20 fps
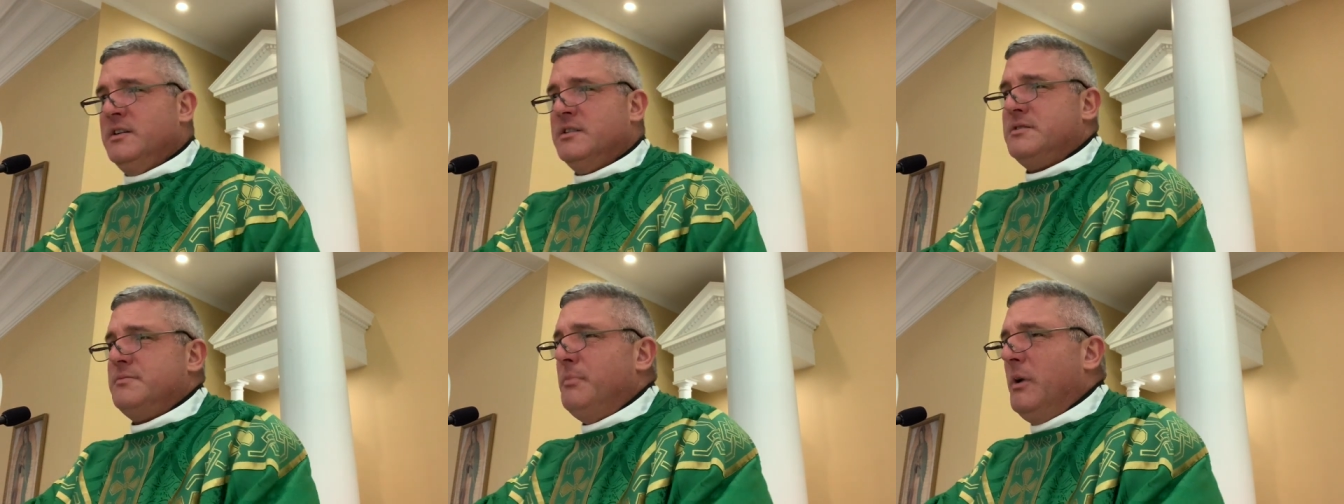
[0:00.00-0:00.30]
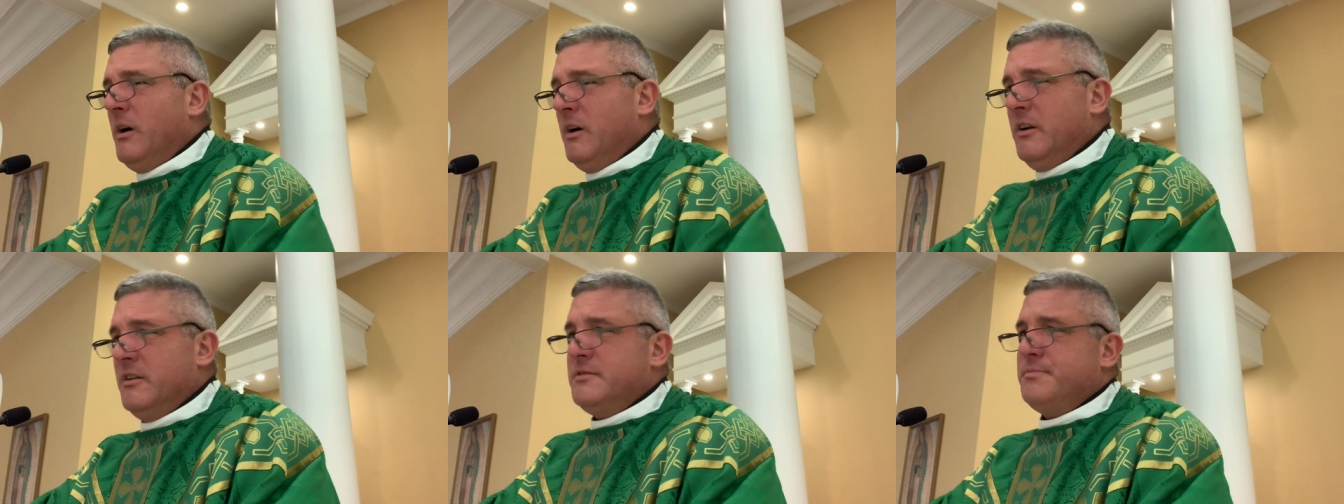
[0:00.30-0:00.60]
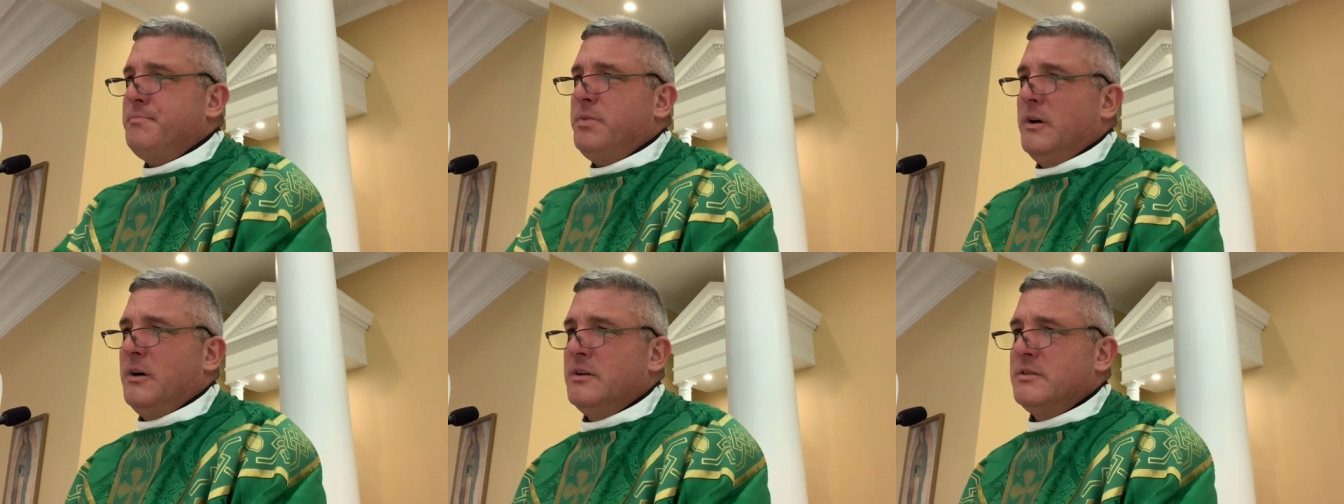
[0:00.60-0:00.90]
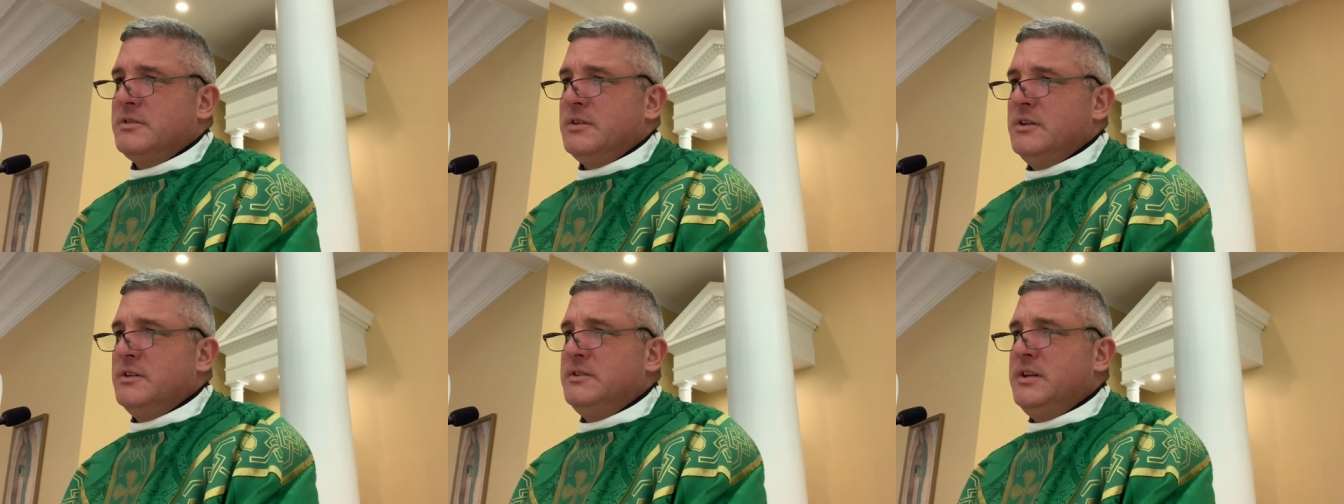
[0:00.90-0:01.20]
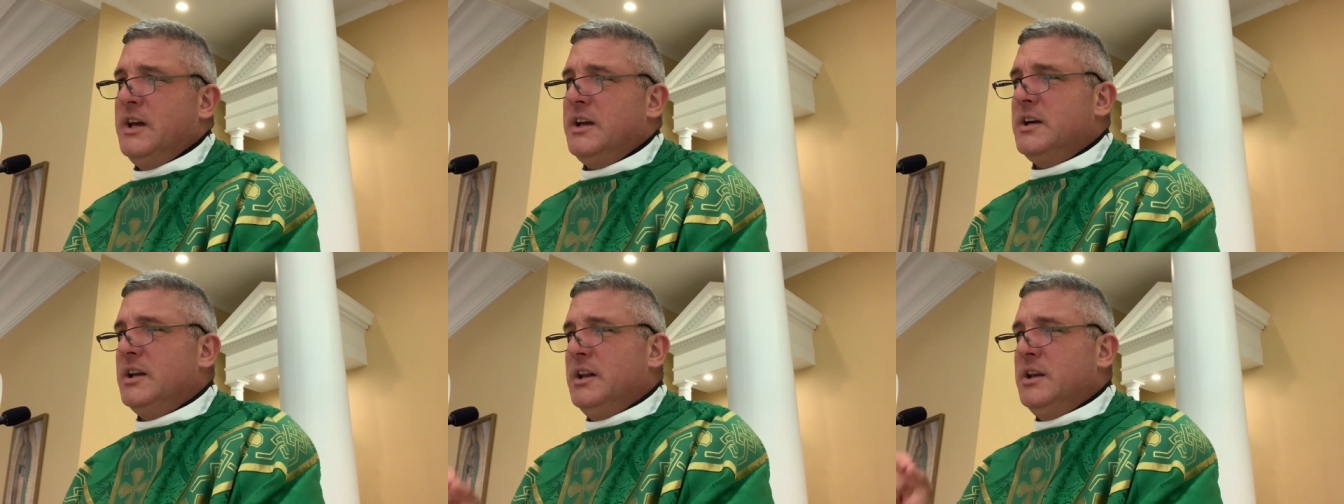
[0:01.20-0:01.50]
smartest person,
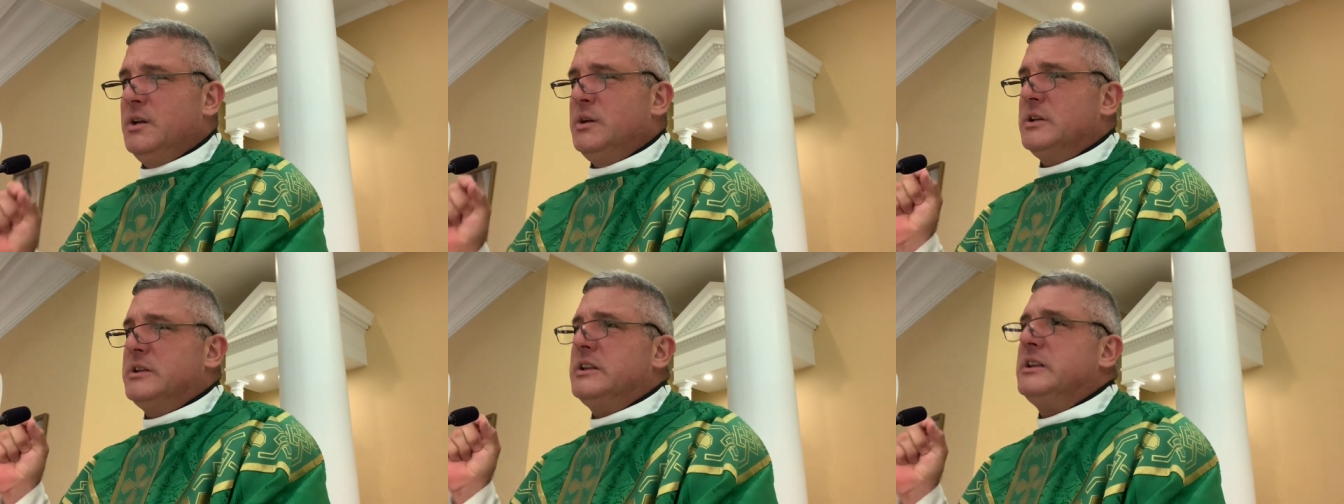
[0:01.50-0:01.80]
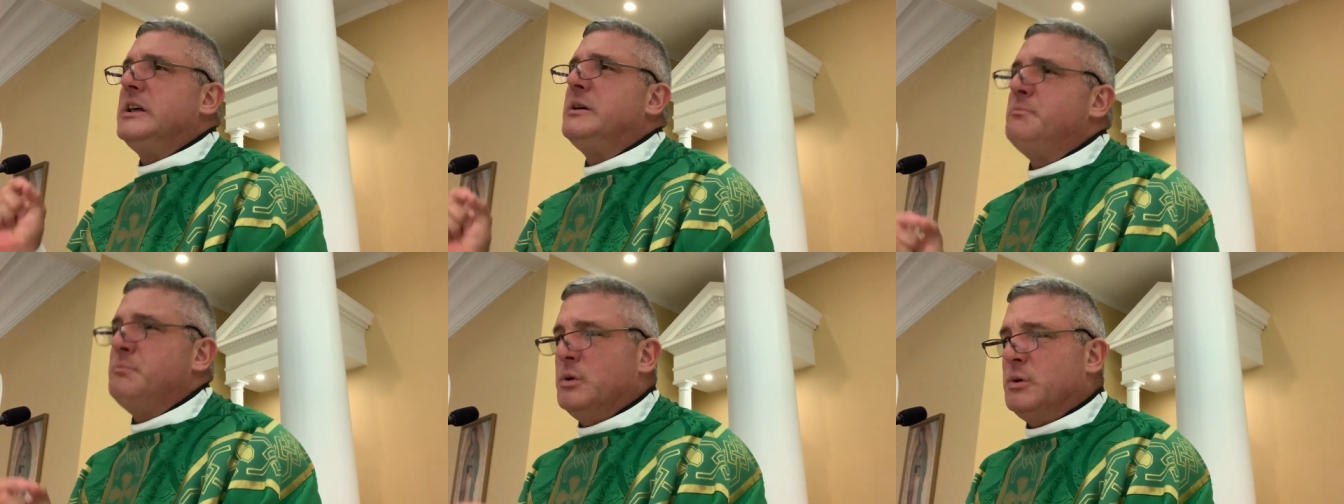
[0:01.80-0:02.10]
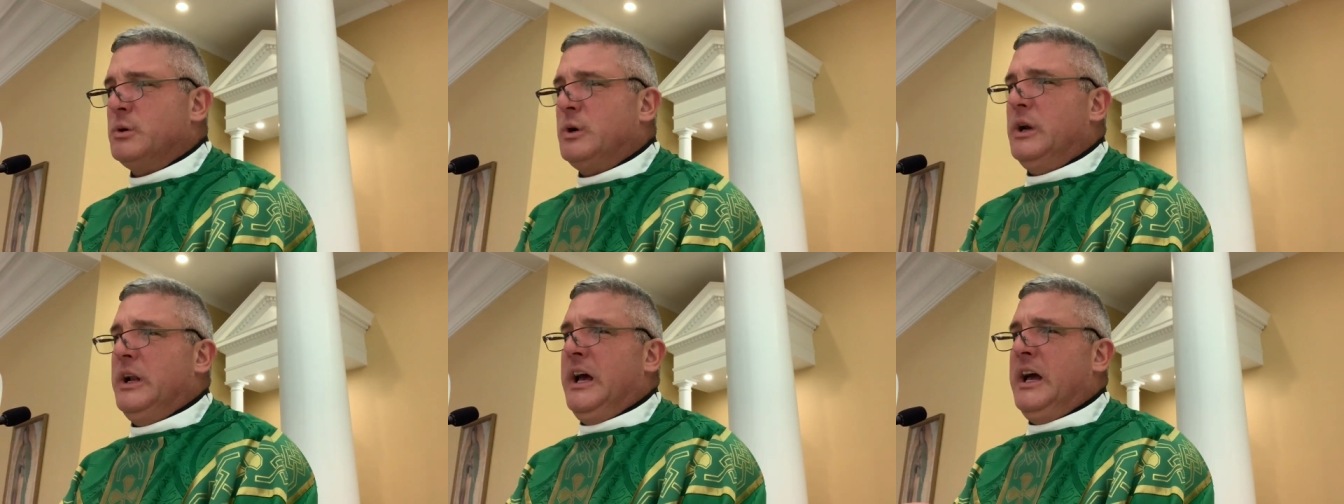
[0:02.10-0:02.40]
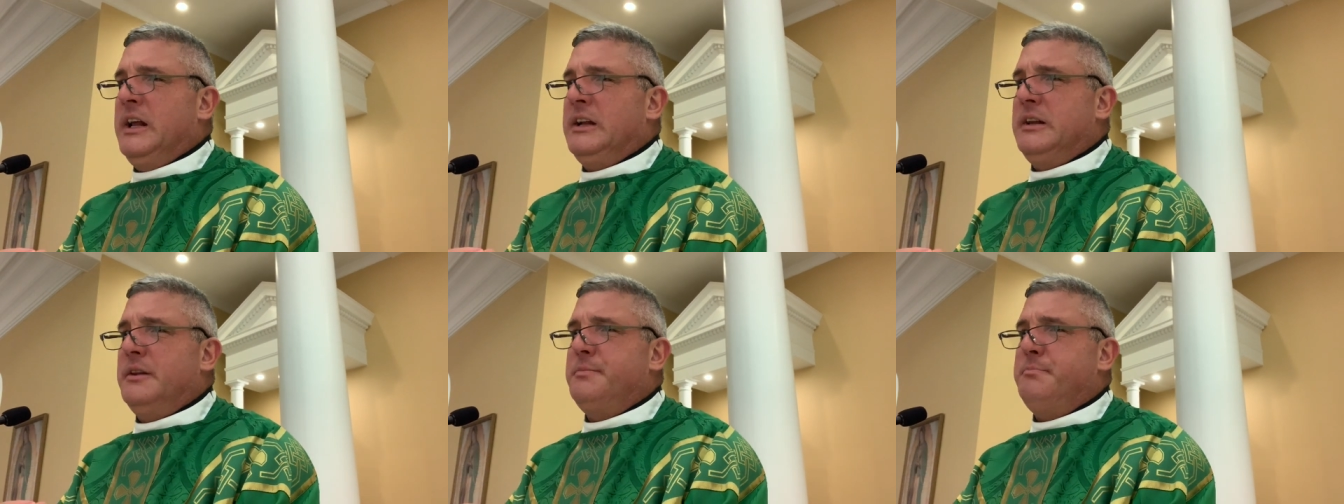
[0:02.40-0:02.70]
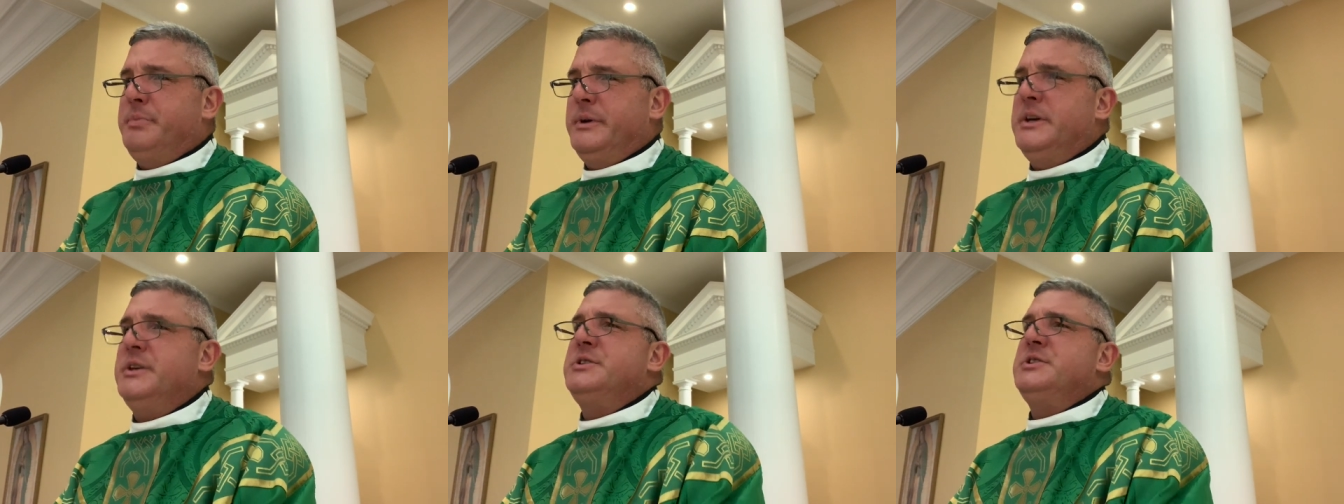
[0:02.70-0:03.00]
take a little thimble, go down to the
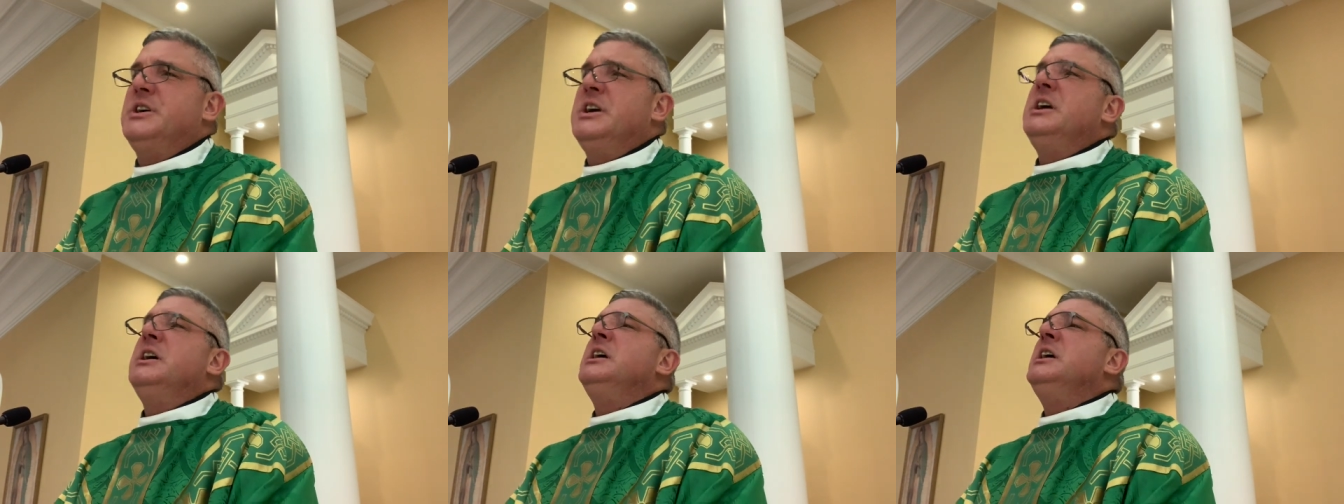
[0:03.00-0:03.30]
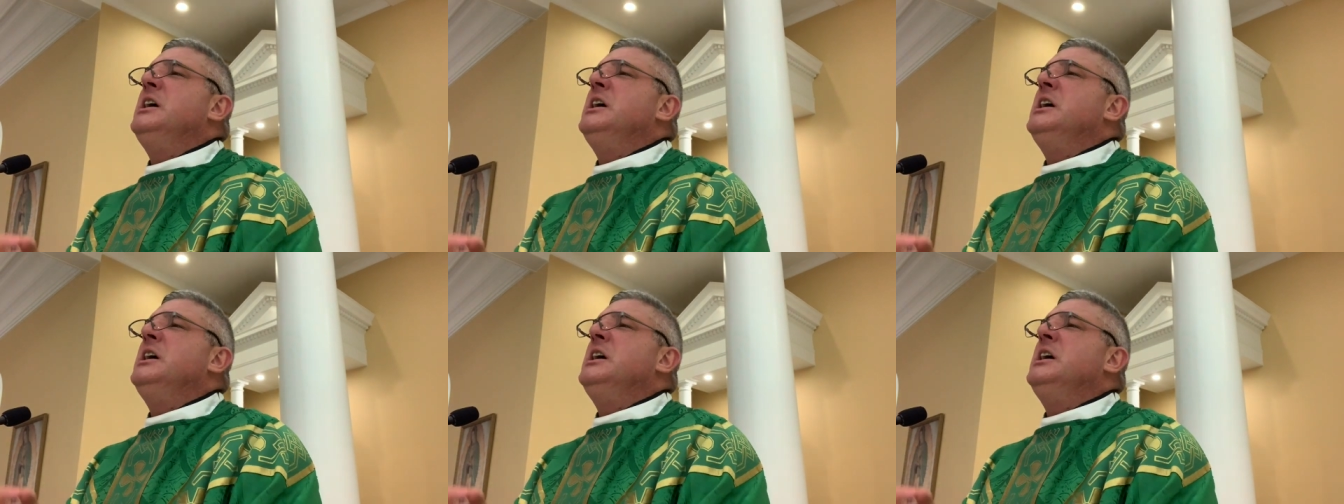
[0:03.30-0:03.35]
beach